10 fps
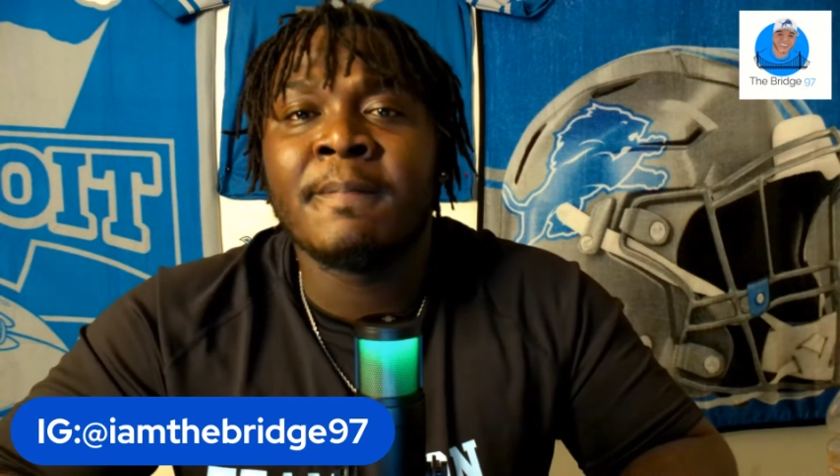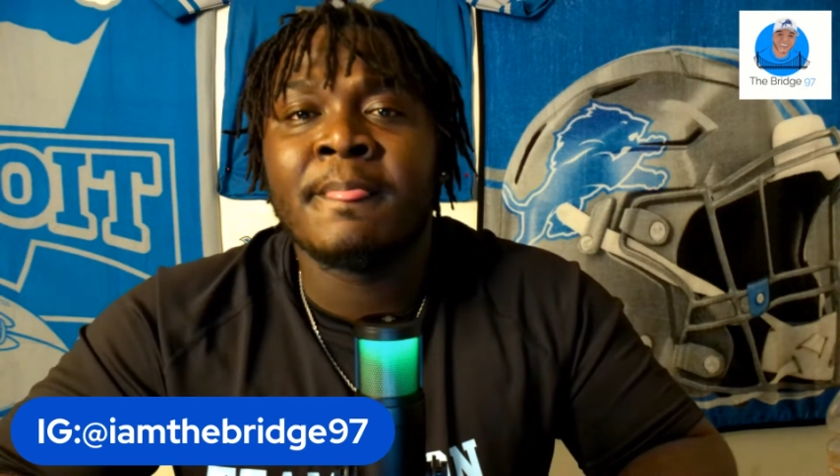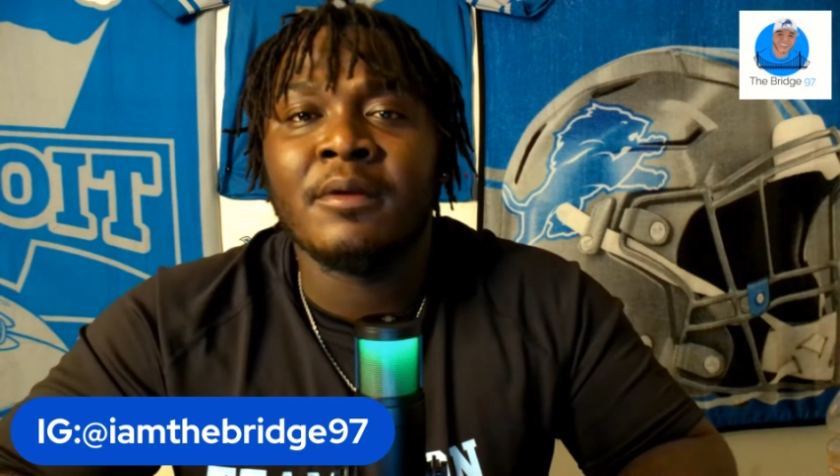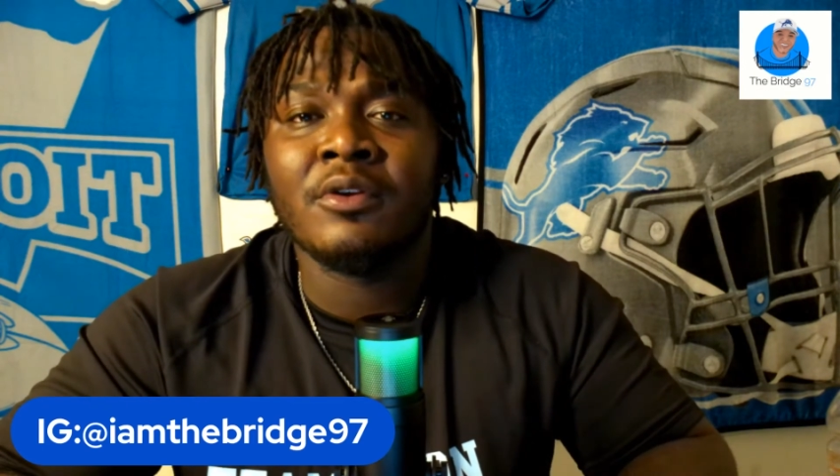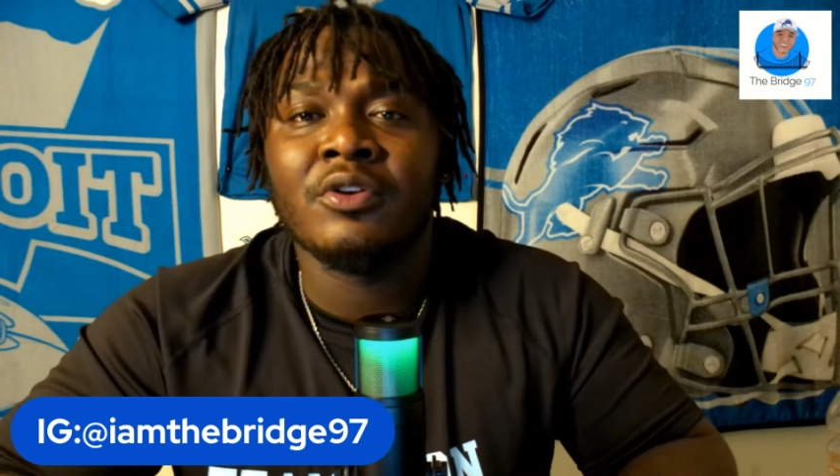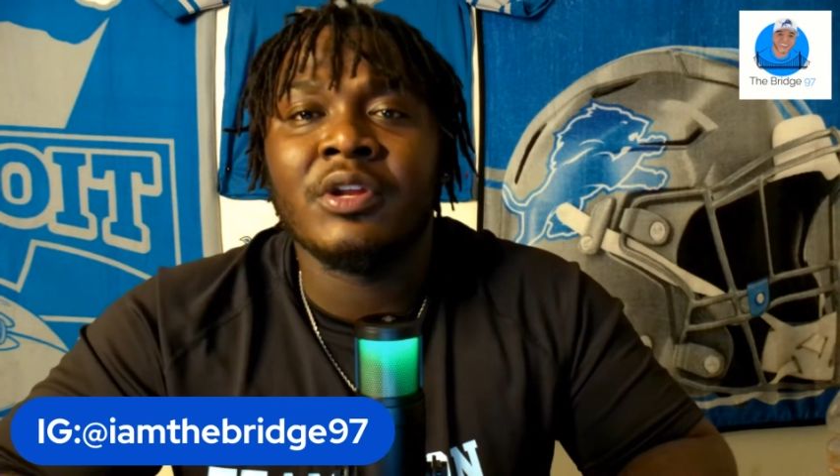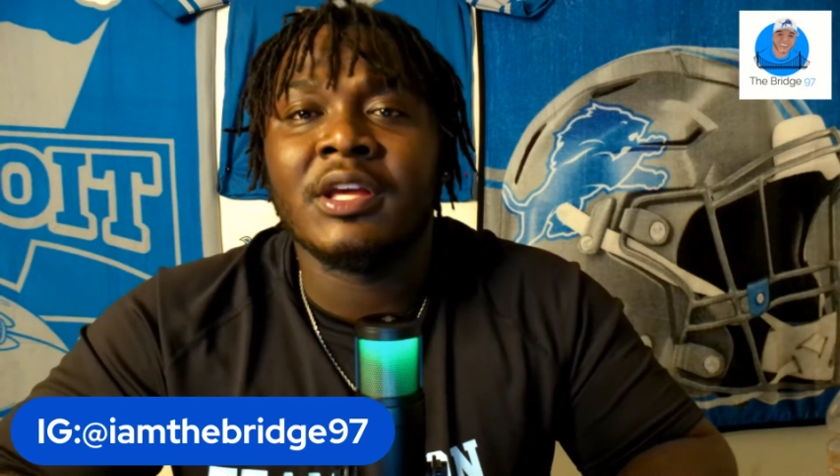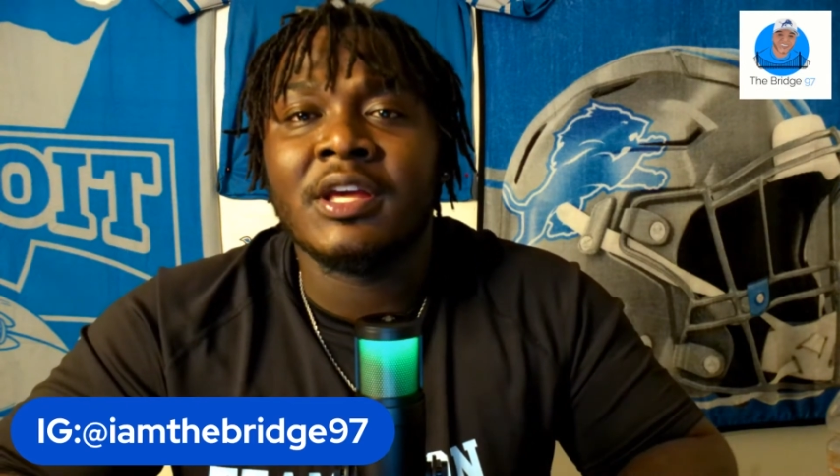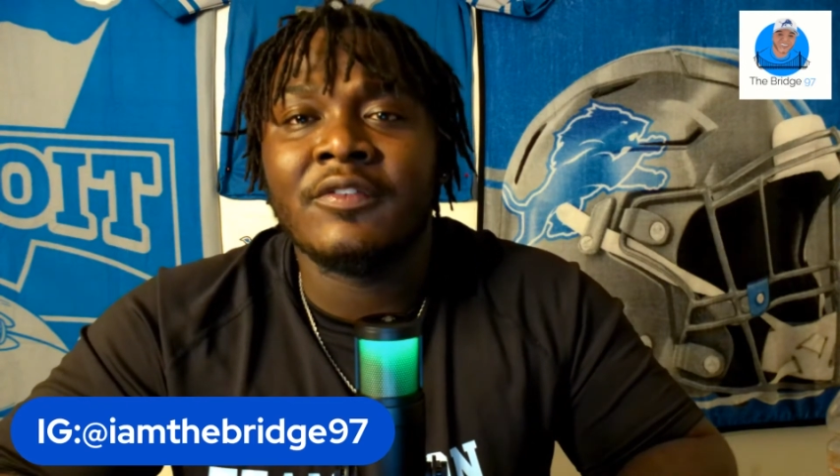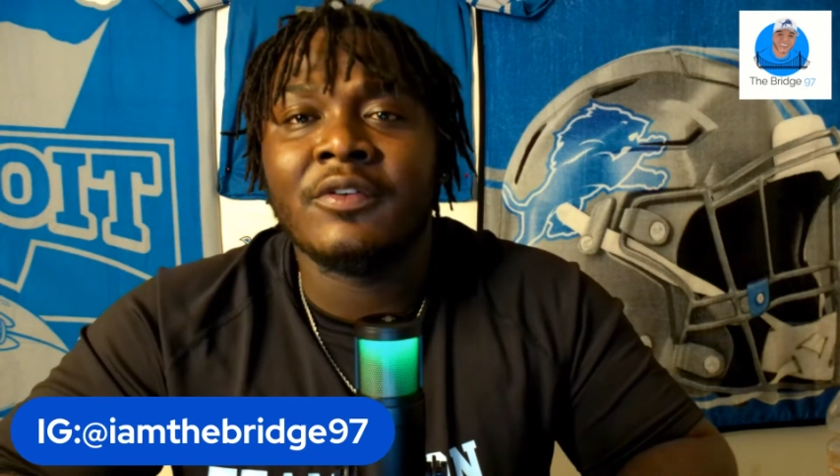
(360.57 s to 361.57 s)
You know, they
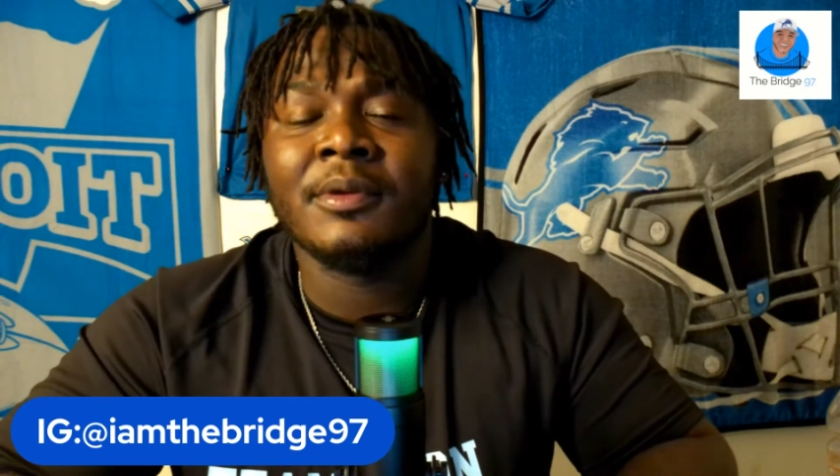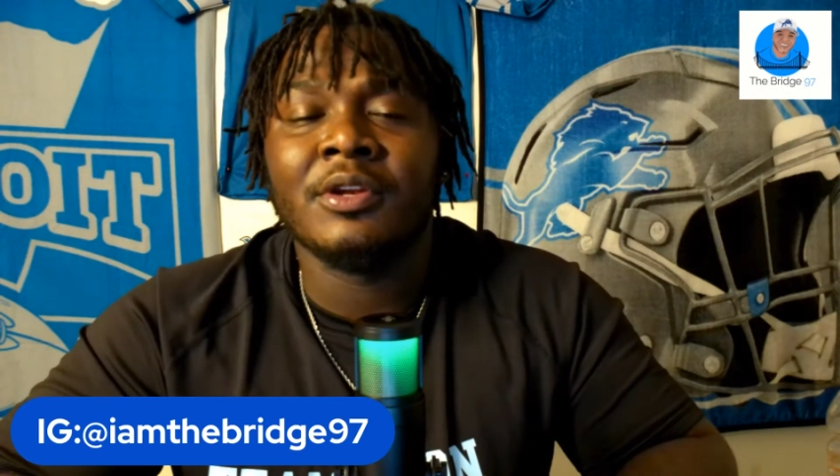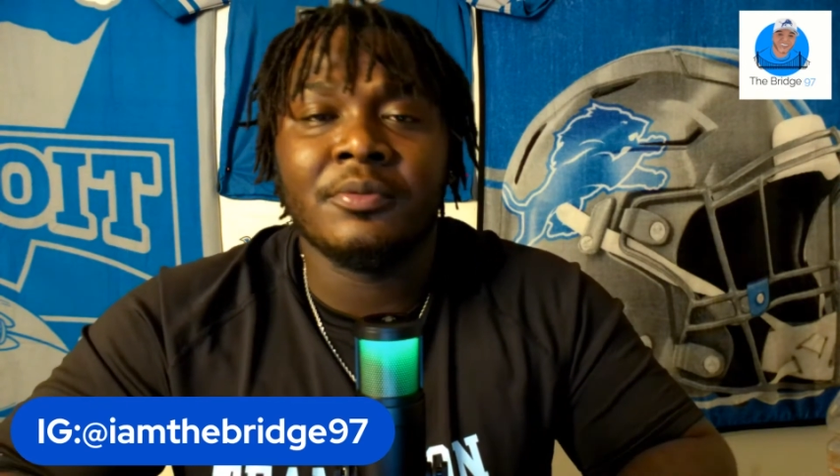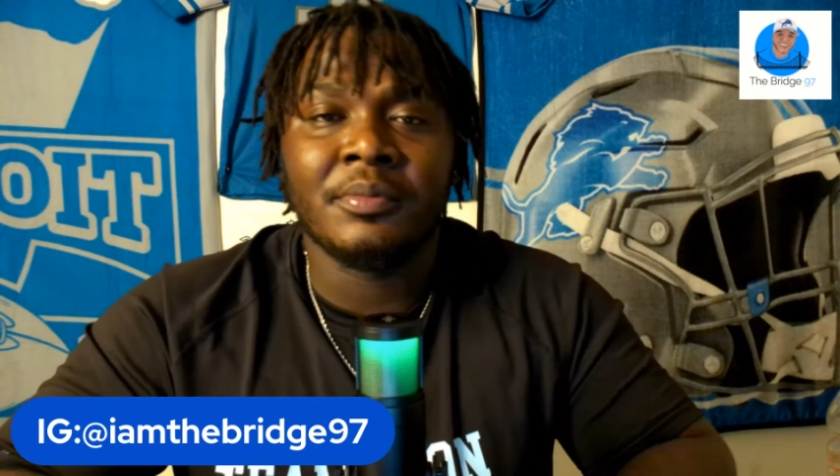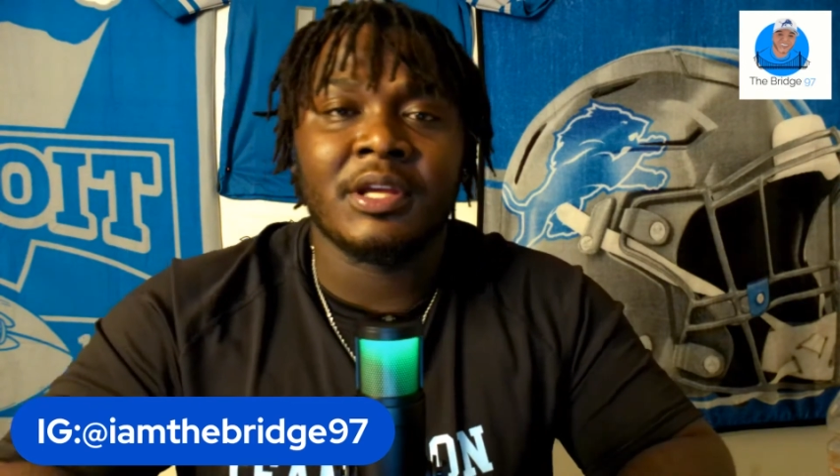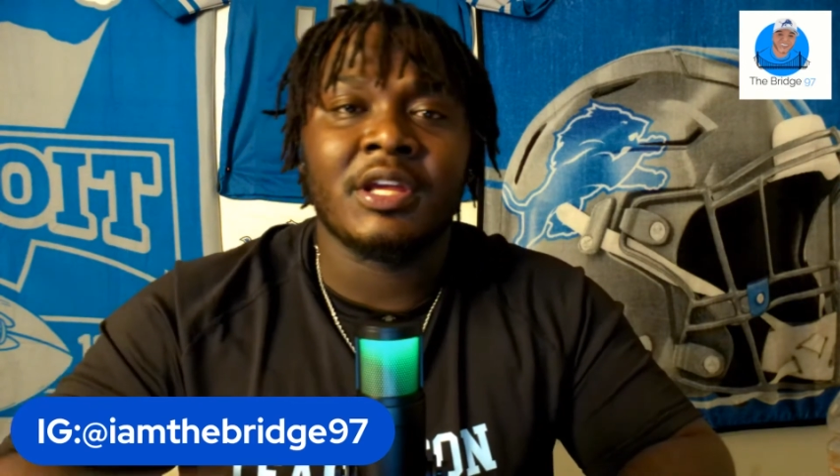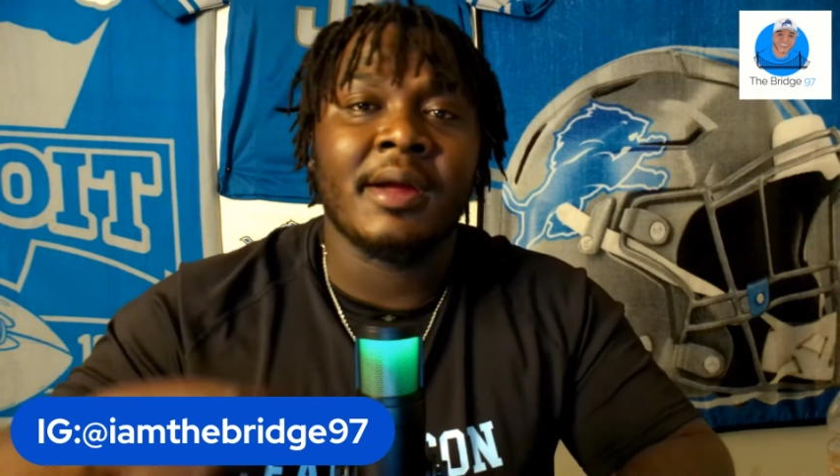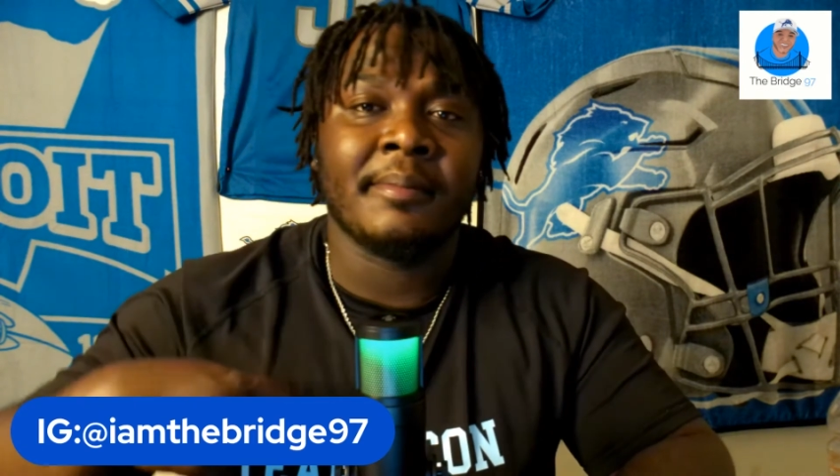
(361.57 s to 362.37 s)
gave him a little bit of camera